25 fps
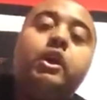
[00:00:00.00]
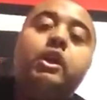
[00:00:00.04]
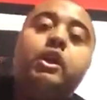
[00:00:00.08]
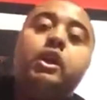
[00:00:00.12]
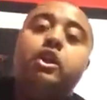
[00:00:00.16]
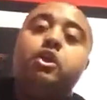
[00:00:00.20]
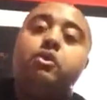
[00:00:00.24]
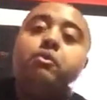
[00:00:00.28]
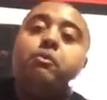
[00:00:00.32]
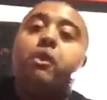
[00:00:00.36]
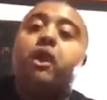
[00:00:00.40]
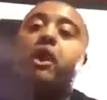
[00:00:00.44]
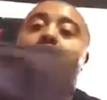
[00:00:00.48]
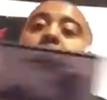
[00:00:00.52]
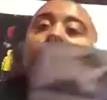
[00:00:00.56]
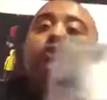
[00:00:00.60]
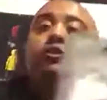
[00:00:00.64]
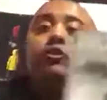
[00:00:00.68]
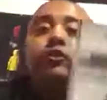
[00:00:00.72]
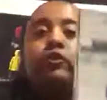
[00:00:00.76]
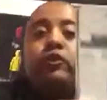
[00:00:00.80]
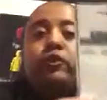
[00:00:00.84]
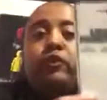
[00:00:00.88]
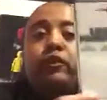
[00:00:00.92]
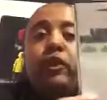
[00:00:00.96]
Little
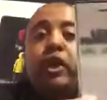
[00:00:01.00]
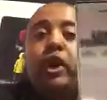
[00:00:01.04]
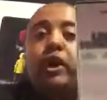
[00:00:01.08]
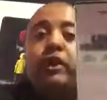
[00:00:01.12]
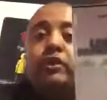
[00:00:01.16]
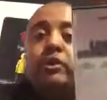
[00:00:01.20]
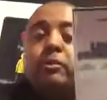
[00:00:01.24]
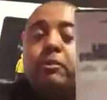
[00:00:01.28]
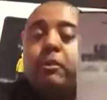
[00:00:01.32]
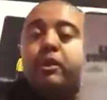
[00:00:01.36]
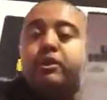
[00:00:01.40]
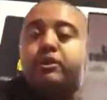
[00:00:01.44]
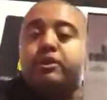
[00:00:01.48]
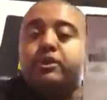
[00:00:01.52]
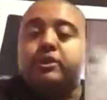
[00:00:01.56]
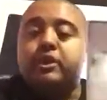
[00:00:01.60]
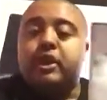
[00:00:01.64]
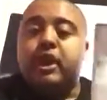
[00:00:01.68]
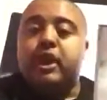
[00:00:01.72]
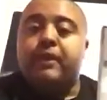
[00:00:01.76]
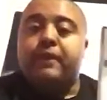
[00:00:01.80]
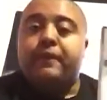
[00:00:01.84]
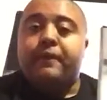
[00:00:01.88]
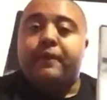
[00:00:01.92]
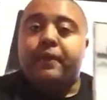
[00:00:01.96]
Monsters. Forgot to mention
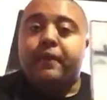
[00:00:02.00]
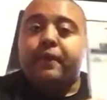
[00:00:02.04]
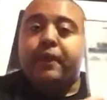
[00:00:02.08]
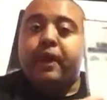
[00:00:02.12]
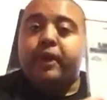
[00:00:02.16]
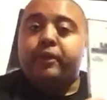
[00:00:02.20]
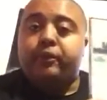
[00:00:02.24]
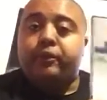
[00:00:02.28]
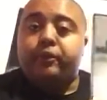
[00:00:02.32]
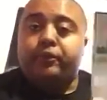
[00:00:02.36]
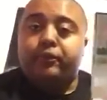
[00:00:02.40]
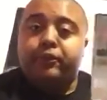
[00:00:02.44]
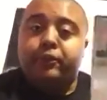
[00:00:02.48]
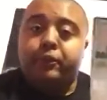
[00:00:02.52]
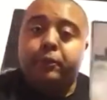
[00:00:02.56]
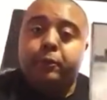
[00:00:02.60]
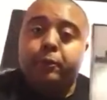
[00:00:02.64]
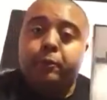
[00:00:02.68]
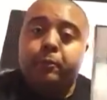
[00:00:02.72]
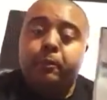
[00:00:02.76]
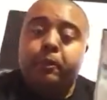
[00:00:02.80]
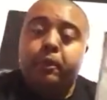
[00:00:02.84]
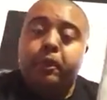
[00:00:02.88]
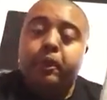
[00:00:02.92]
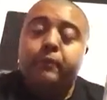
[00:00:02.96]
that in the last
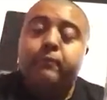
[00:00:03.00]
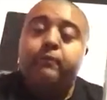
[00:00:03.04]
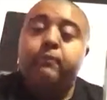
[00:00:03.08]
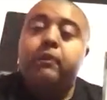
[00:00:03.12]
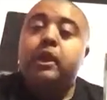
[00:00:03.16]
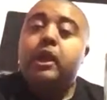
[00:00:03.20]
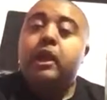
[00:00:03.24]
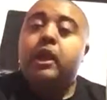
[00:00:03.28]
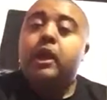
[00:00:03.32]
review, but